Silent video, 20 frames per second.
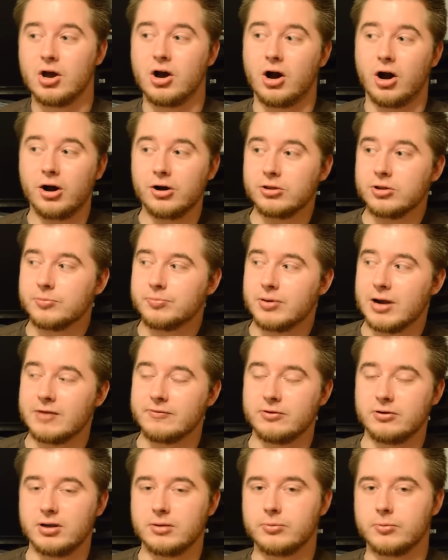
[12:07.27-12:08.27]
Are there
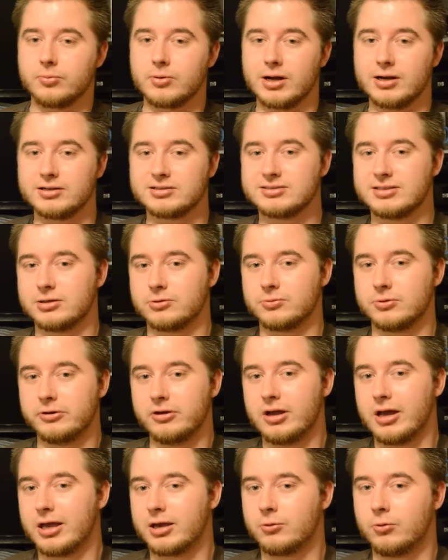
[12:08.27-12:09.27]
private label products that are really
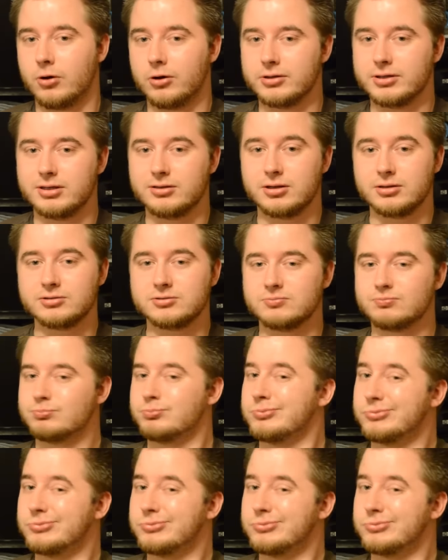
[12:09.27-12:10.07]
high quality and nice?